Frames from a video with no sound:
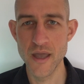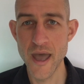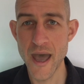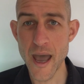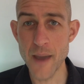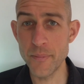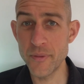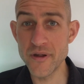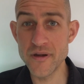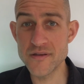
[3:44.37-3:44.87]

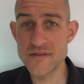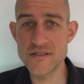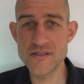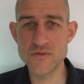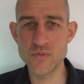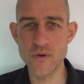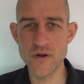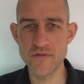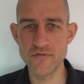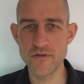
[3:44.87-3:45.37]
Happiness is
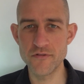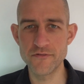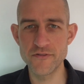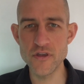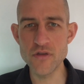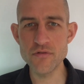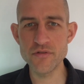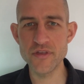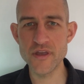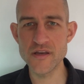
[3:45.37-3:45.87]
one of the
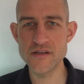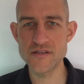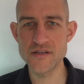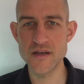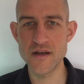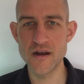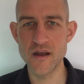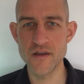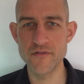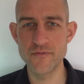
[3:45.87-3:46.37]
few things
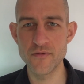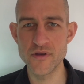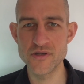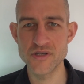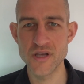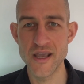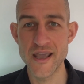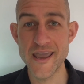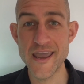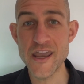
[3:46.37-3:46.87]
in life which
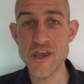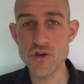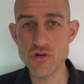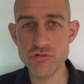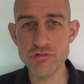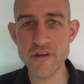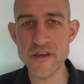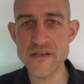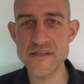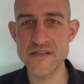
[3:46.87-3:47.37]

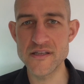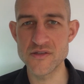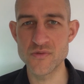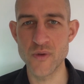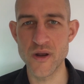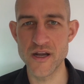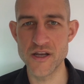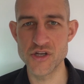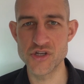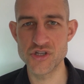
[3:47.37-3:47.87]
increases
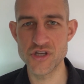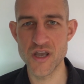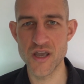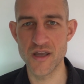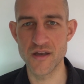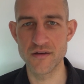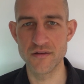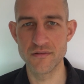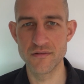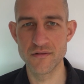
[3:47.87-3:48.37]
when it's
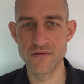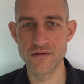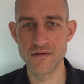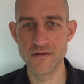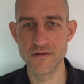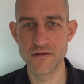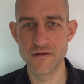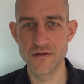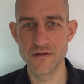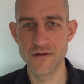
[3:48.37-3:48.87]
shared.
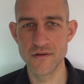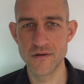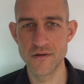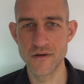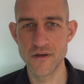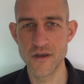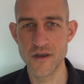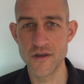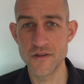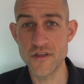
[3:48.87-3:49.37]

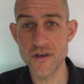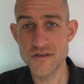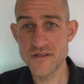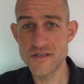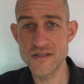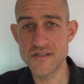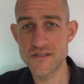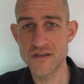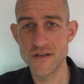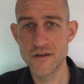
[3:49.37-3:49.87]
Thus,
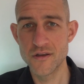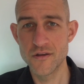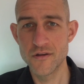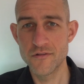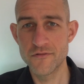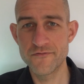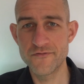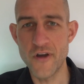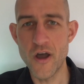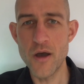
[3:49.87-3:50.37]
it's
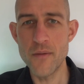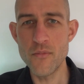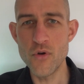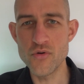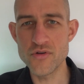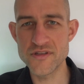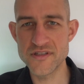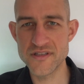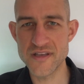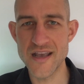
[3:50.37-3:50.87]
far
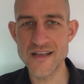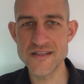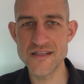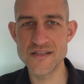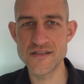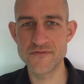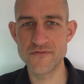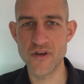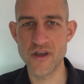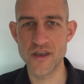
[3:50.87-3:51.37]
more
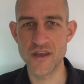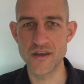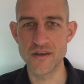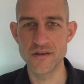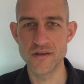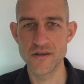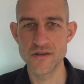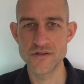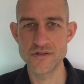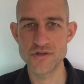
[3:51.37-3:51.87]
satisfying
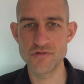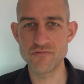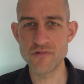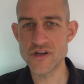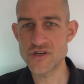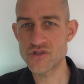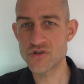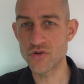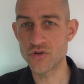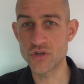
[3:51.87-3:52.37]
to
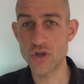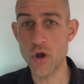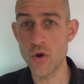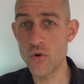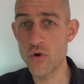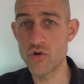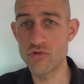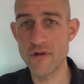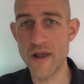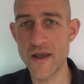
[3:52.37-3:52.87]
reach your
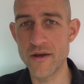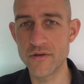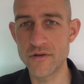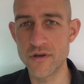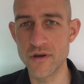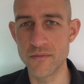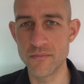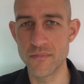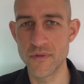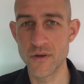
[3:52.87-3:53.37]
goal or
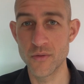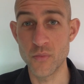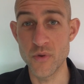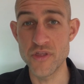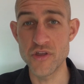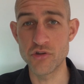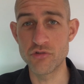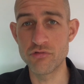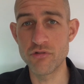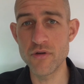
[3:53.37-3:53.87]
outcome with a
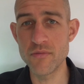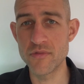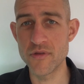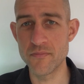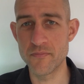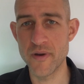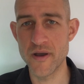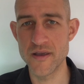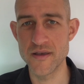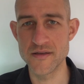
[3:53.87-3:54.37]
group than
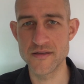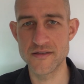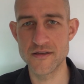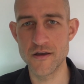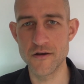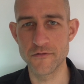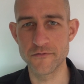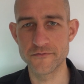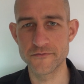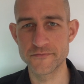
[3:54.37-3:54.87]
by
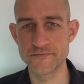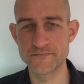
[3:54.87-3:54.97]
yourself.